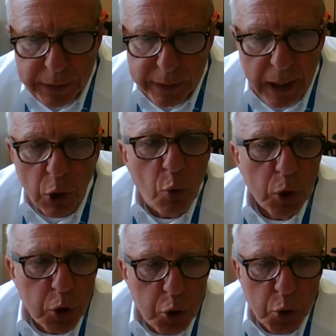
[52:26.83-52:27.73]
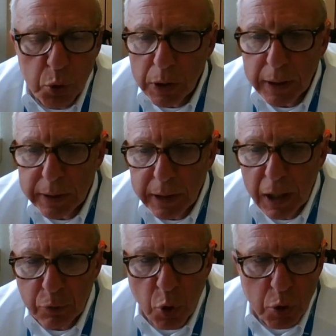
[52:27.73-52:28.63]
uh, I know what to do. Uh,
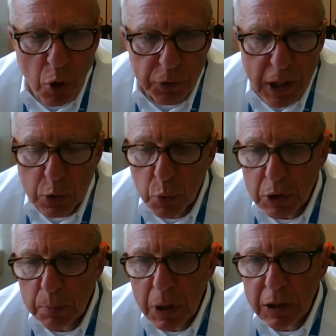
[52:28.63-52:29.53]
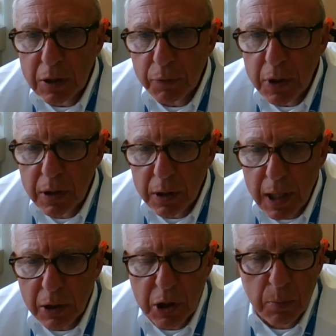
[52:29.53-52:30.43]
I have good contacts with the palliative
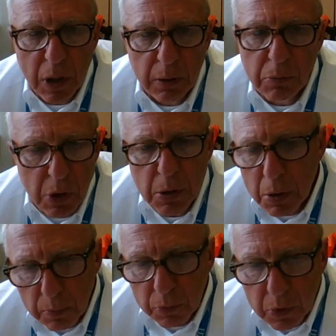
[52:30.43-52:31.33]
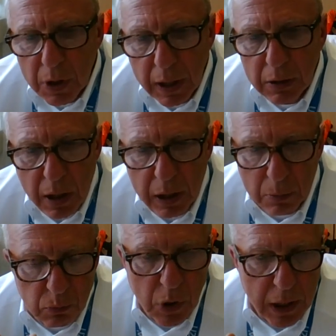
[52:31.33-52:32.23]
care team, and they
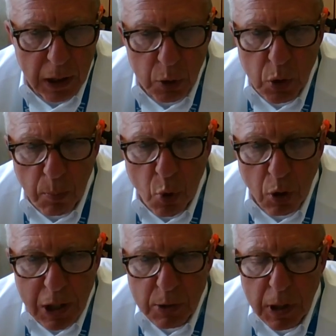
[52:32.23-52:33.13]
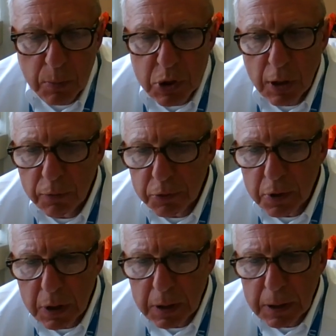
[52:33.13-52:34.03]
they they can do that more or less by
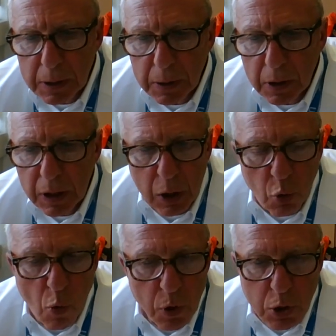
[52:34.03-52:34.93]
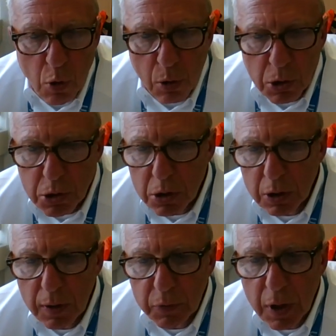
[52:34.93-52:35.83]
themselves, uh, and they can always call us
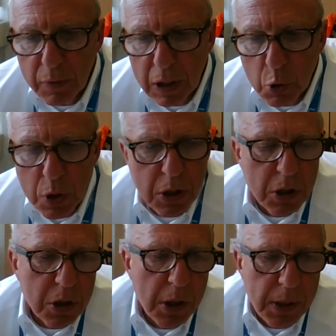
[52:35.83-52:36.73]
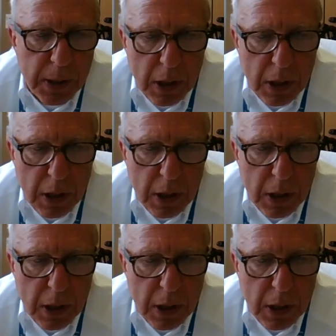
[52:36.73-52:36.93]
uh, if they have any questions.